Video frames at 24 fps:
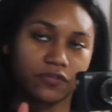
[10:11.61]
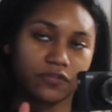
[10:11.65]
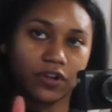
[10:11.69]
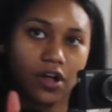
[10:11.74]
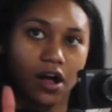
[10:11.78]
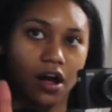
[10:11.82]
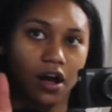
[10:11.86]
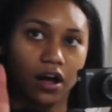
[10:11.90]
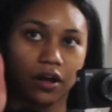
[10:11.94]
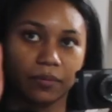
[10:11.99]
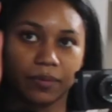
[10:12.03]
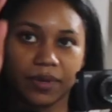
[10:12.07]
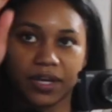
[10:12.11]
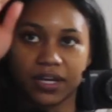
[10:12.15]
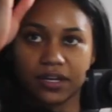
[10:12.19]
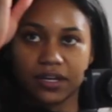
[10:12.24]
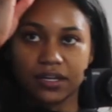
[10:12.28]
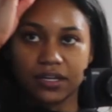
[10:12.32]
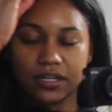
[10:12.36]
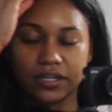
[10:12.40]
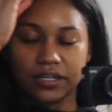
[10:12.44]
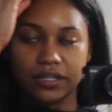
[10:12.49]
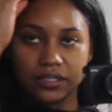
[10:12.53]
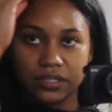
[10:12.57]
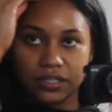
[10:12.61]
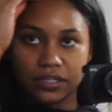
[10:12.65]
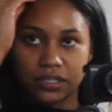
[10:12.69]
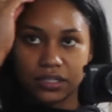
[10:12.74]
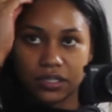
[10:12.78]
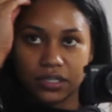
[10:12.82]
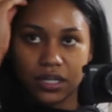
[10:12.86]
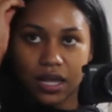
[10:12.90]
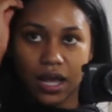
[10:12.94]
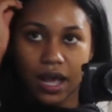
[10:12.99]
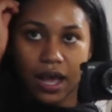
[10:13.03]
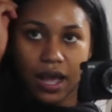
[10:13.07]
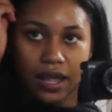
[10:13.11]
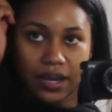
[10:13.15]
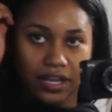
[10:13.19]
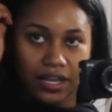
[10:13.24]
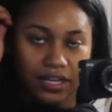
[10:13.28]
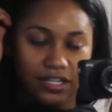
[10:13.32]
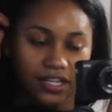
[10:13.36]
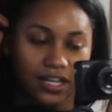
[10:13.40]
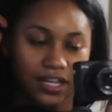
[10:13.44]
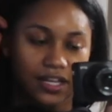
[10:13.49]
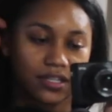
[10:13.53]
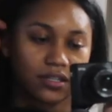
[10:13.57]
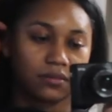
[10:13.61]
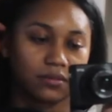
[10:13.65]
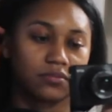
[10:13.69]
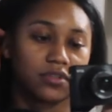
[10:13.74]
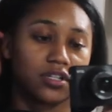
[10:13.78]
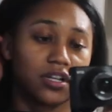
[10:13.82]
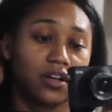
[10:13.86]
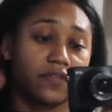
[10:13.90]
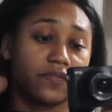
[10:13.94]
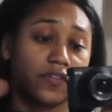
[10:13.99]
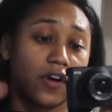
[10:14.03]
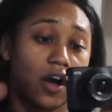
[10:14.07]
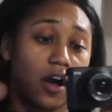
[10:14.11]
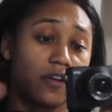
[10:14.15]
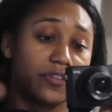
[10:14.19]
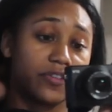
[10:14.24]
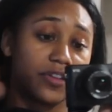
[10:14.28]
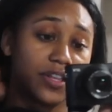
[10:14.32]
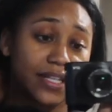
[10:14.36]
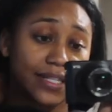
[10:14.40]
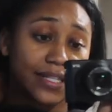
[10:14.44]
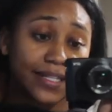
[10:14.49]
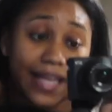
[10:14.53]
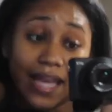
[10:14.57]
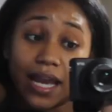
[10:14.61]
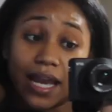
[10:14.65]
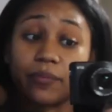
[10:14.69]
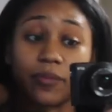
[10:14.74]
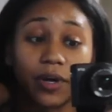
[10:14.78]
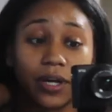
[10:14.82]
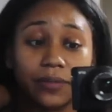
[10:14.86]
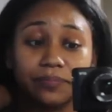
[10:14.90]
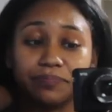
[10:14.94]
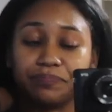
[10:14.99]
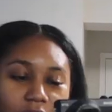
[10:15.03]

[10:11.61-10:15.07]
vlog because I need to get some stuff off of this camera. I'm